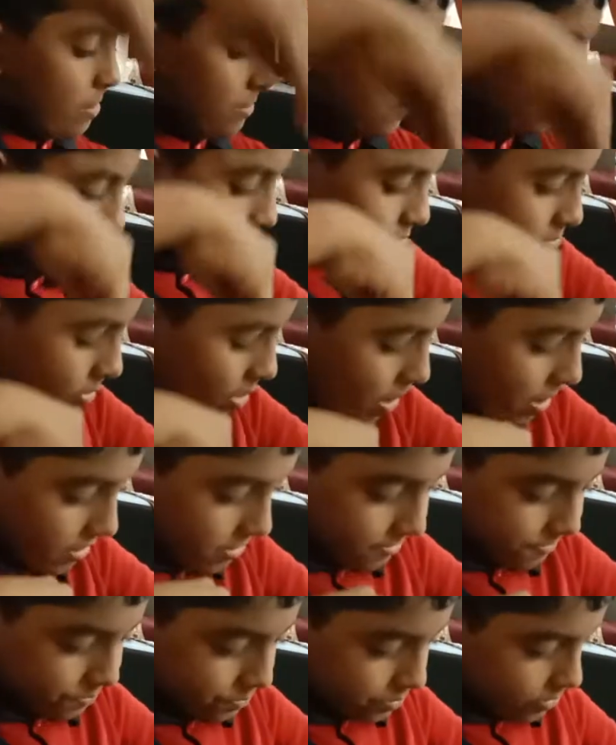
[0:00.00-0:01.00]
bucks.
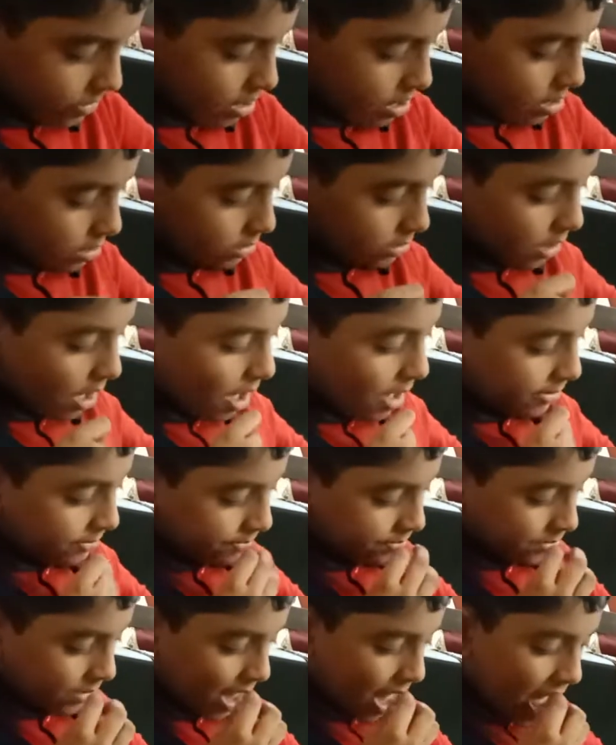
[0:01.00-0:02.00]

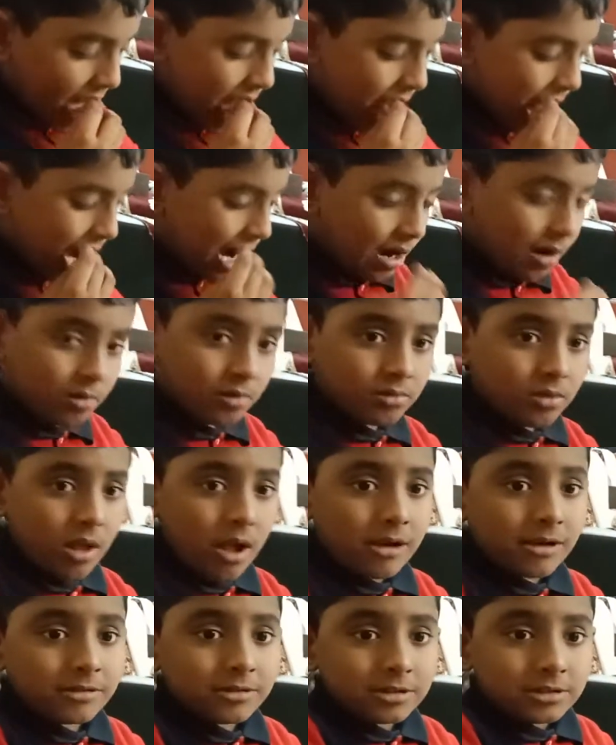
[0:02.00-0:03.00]
Oh, it's 20
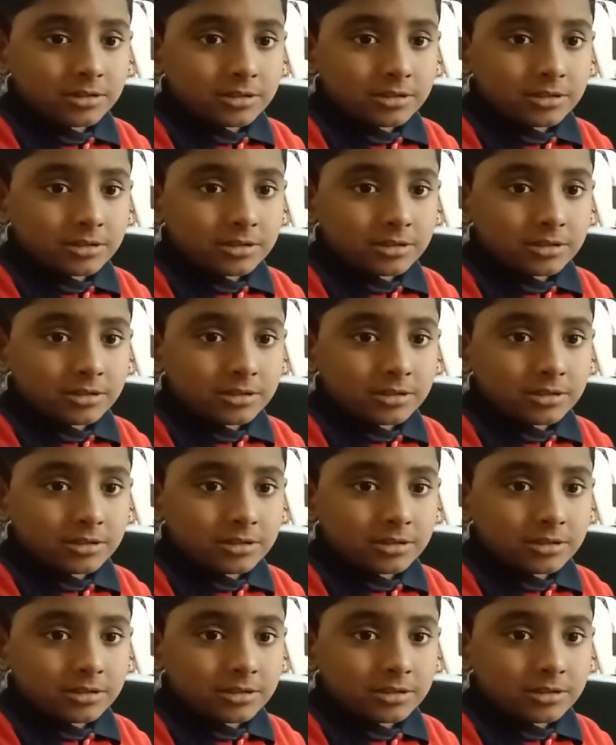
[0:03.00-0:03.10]
bucks.